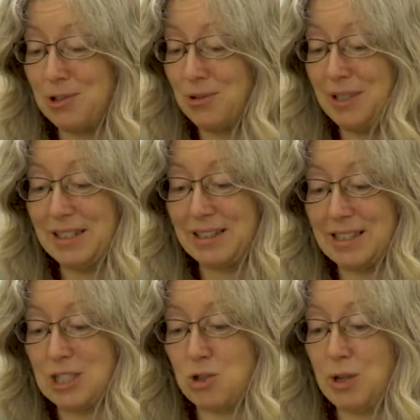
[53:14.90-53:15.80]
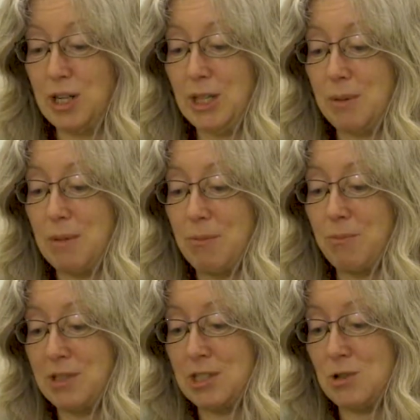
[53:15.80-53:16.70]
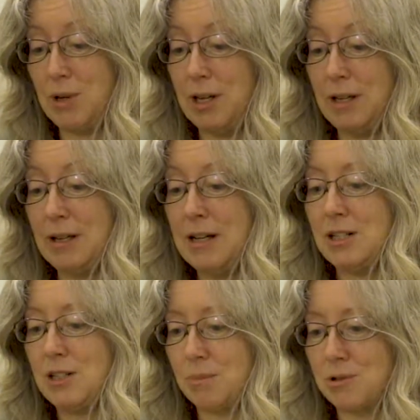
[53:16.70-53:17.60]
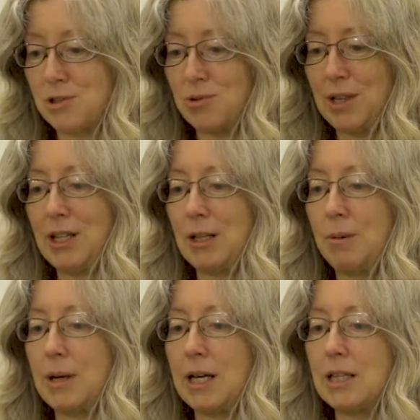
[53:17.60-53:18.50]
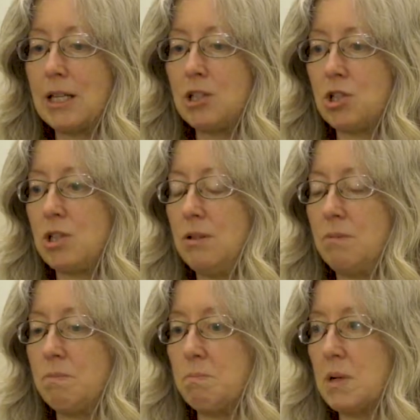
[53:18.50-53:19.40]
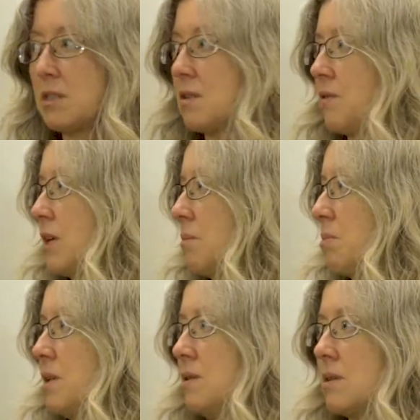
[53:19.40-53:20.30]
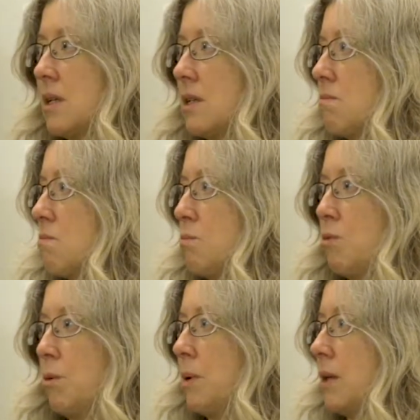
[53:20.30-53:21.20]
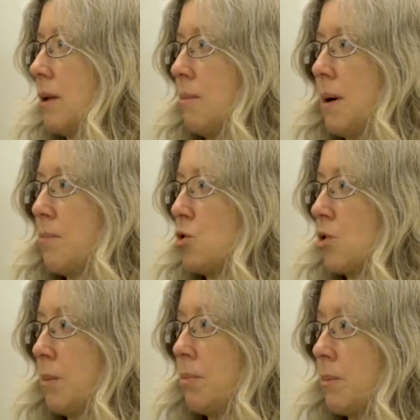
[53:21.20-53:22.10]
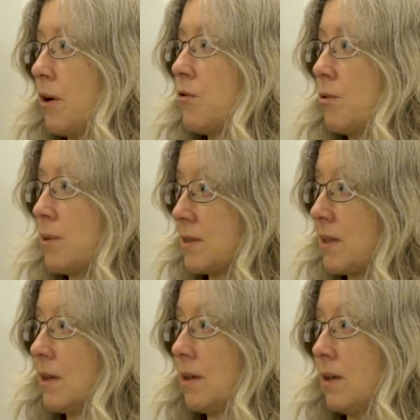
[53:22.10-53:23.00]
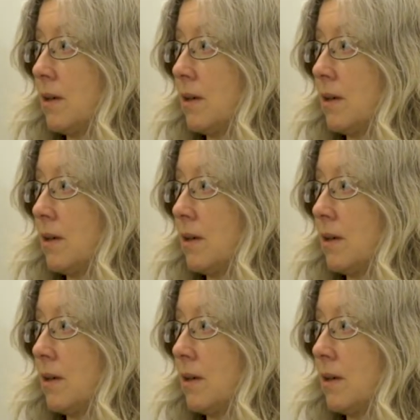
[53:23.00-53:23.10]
doing it, like stringing them up with string, double stringing them, and then she must have had a place that would pick them up or drop them off for recycling.